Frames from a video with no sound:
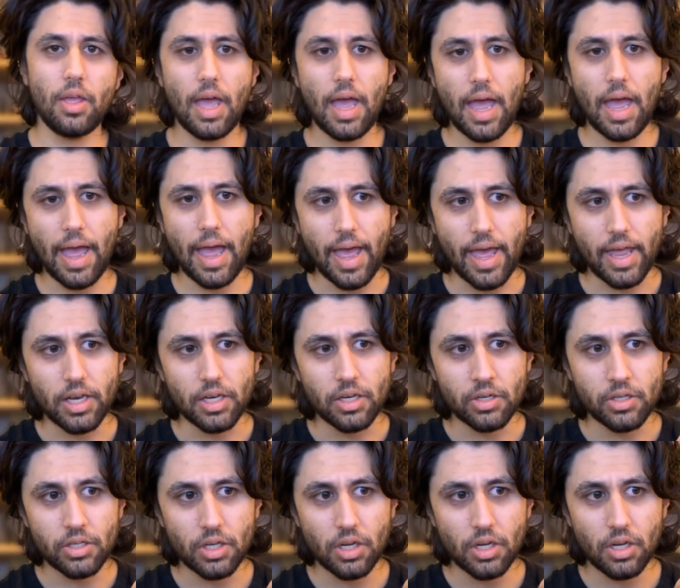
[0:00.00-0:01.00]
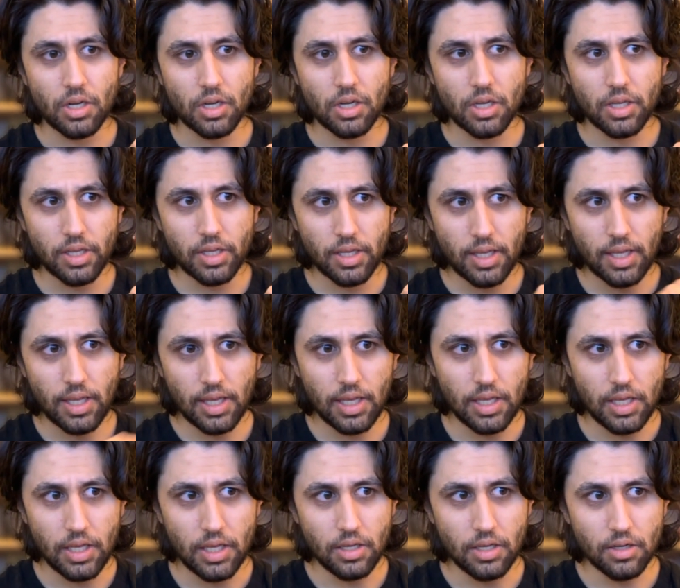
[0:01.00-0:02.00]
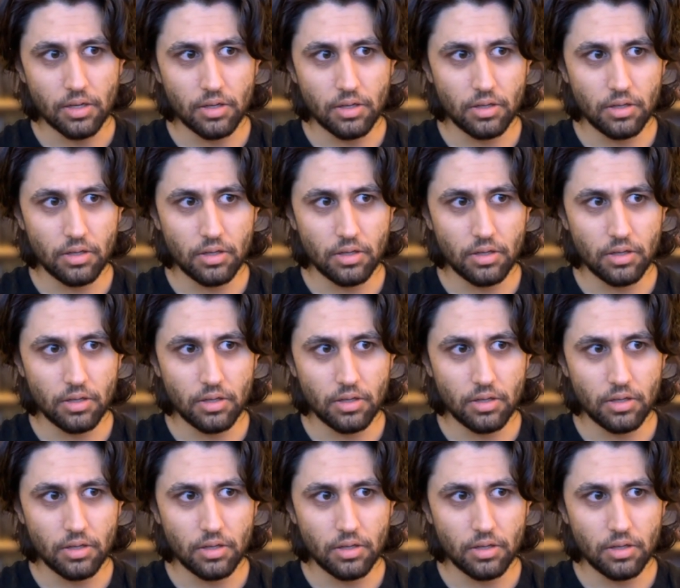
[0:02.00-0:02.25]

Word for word: and he